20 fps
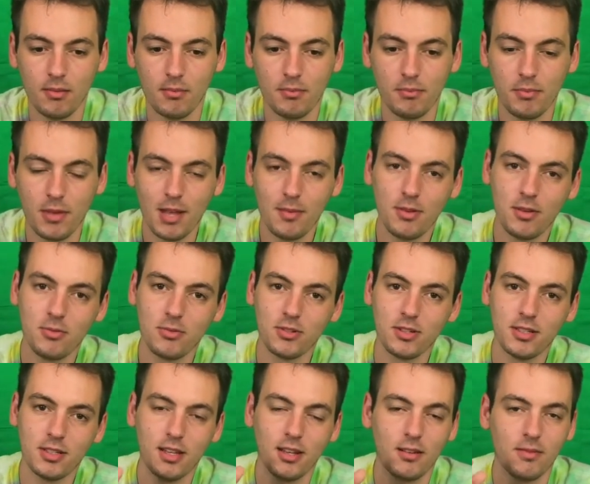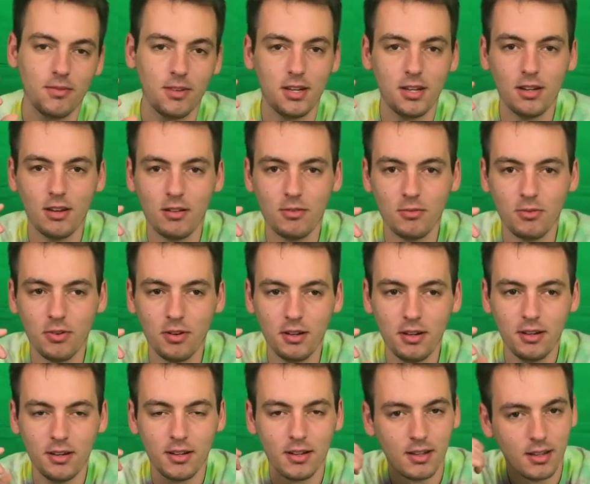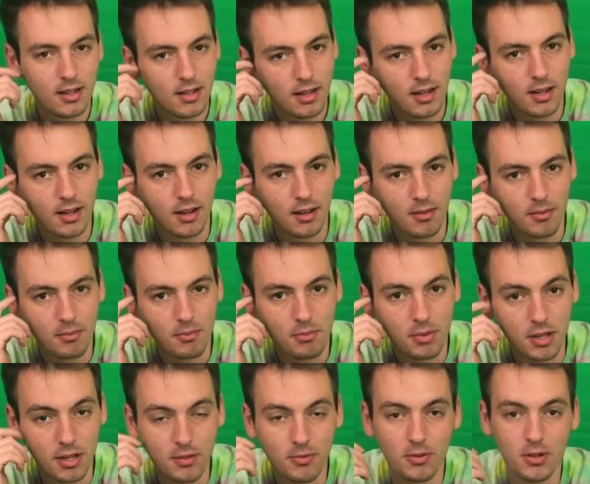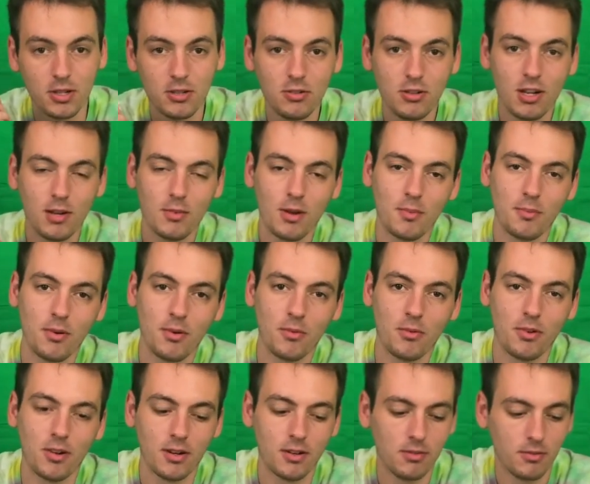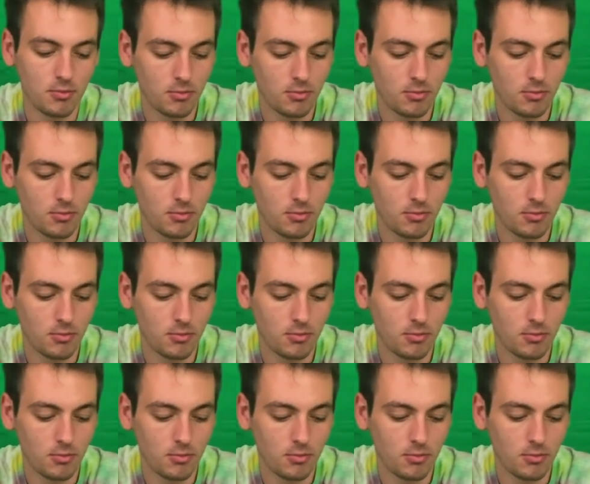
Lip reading: Maybe we'll just get a video of one. But if we do come up on one,